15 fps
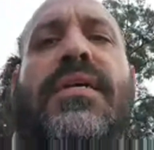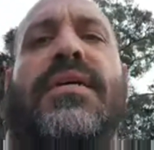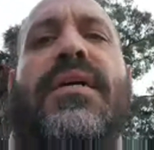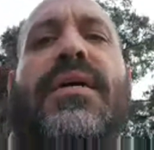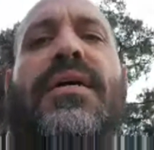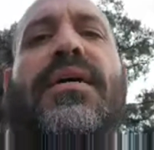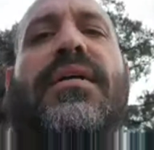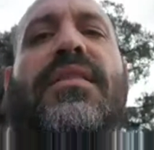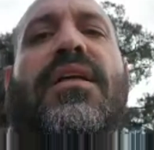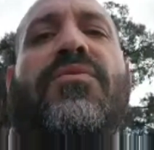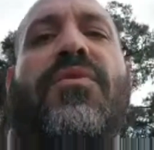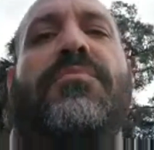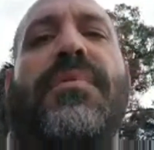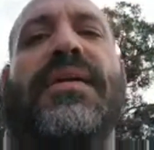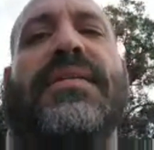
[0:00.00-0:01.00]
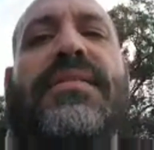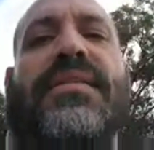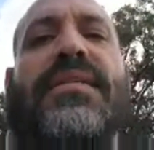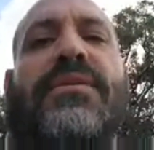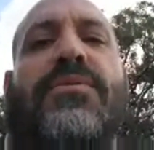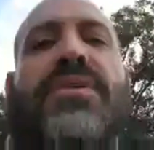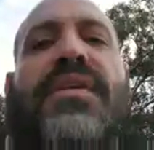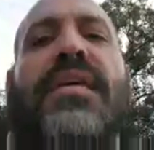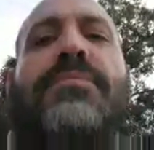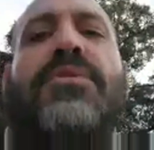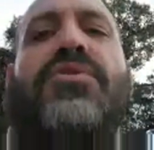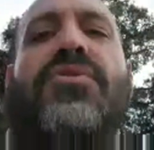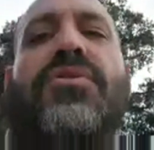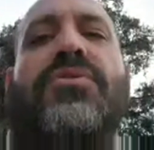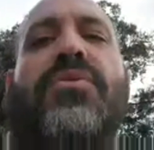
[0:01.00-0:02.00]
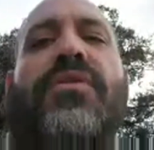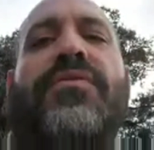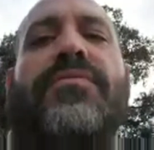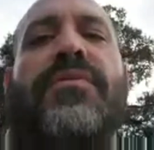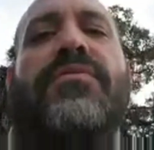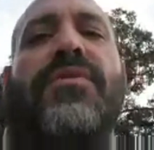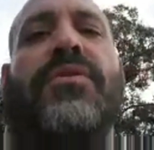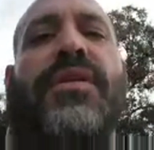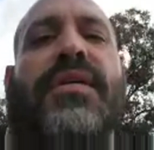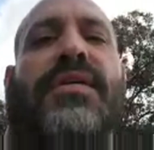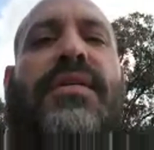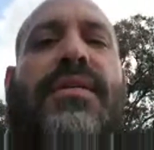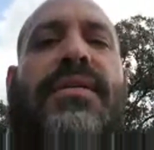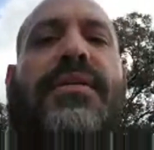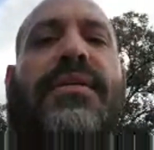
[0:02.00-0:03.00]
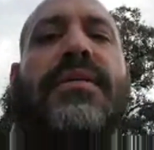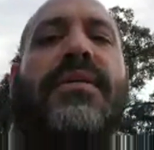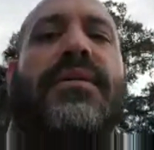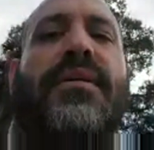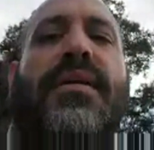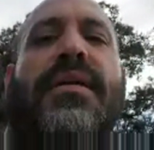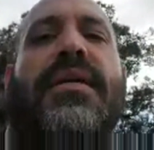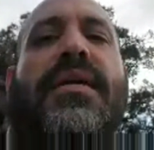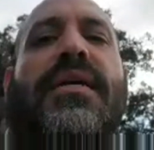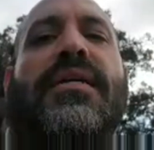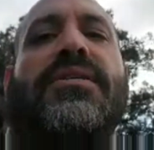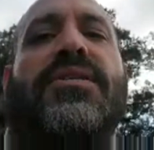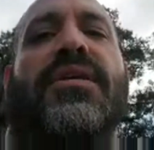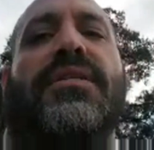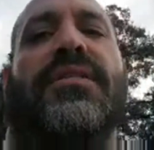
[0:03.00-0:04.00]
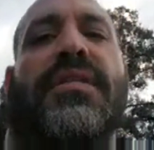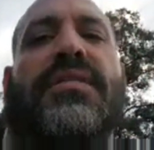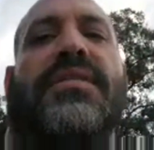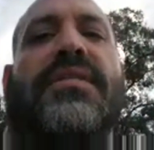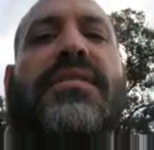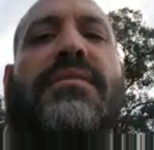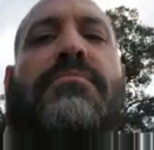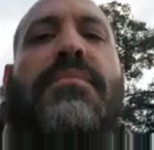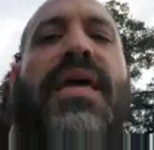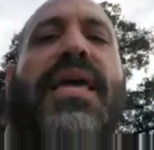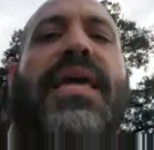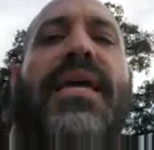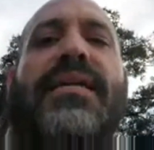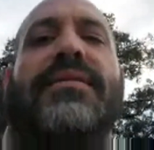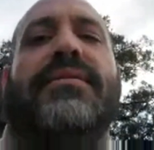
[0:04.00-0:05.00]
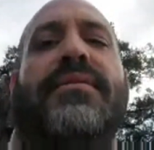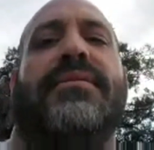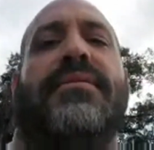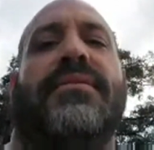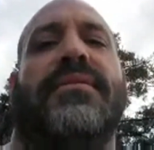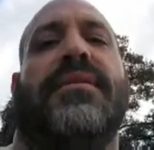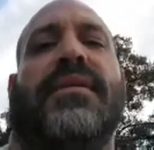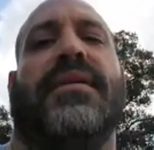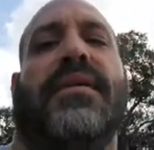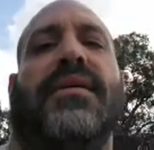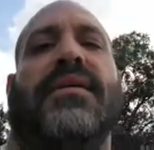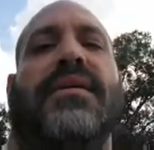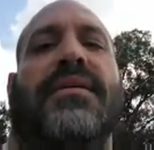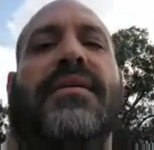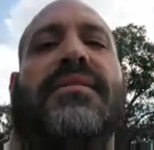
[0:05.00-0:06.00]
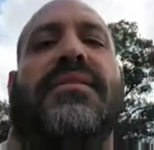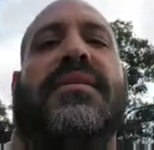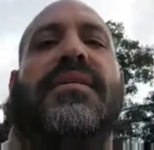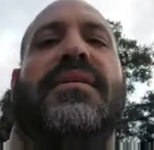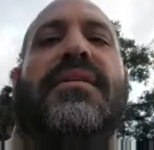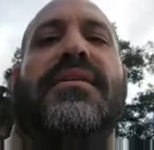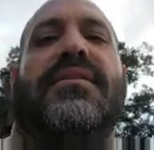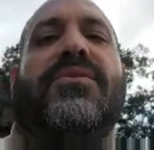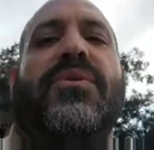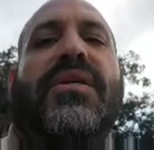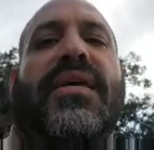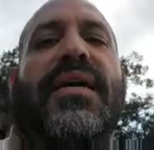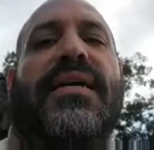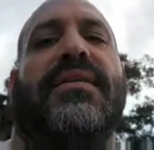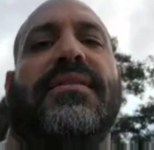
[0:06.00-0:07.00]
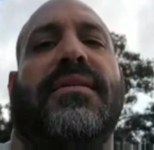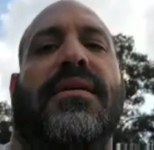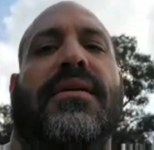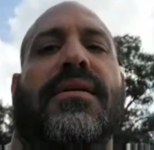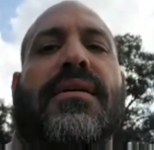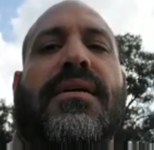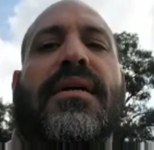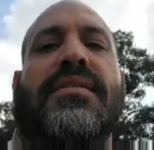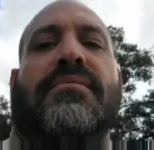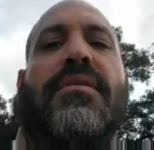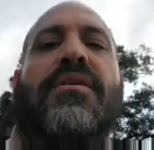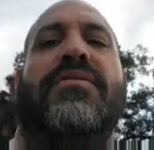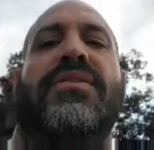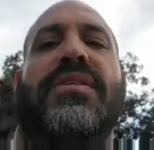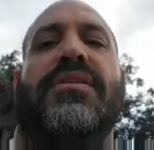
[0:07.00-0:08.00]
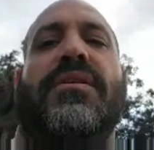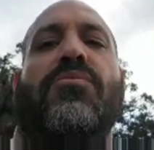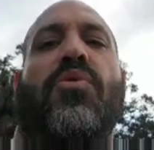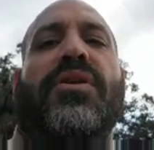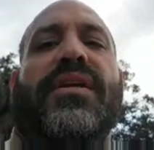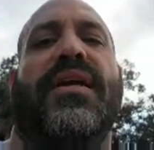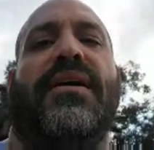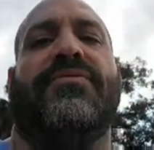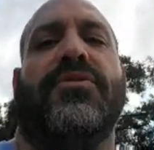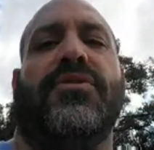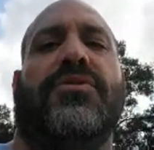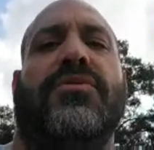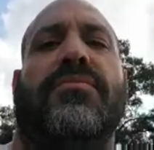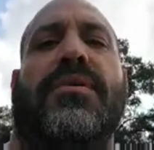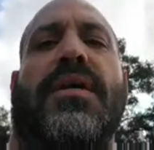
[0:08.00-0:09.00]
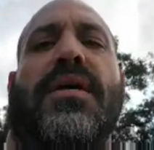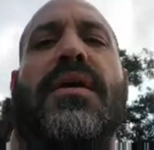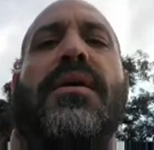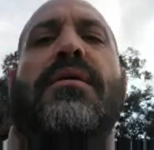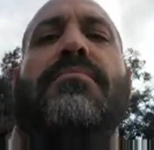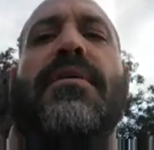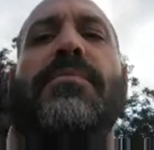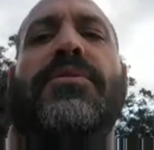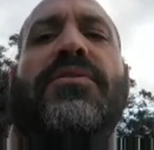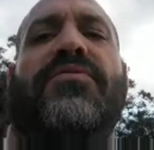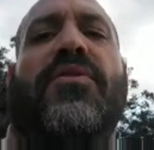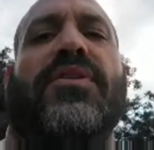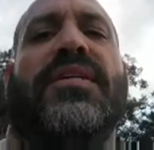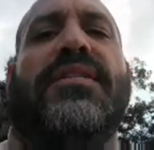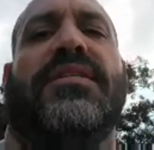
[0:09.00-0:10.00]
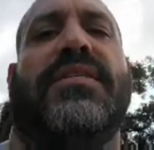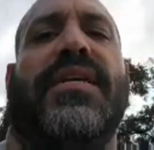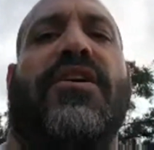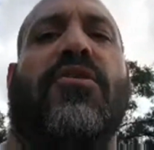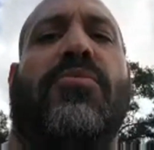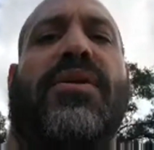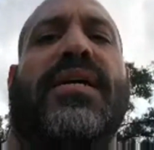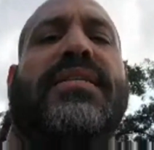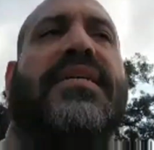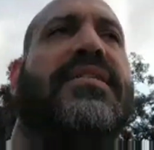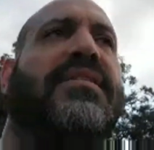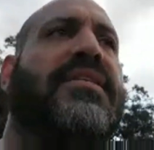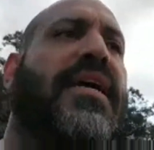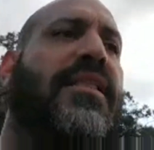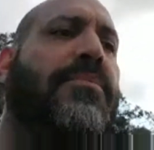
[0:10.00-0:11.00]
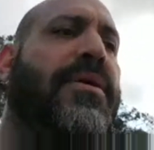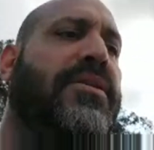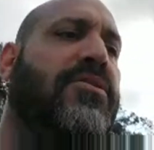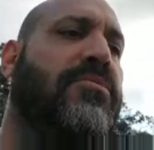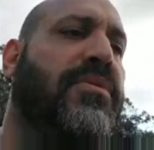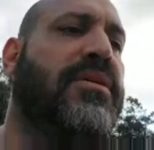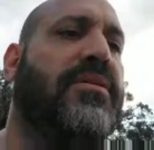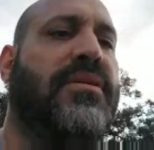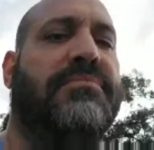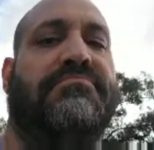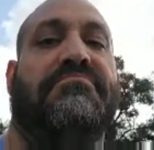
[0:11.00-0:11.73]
Love what Mike did. It will keep the trolls away from the voting. Chuck Dixon is the man. Yes, it is, Sweetcast. Custom Elvis says, good morning, afternoon. Membership voting is a terrible idea, says Jalapeno Milk.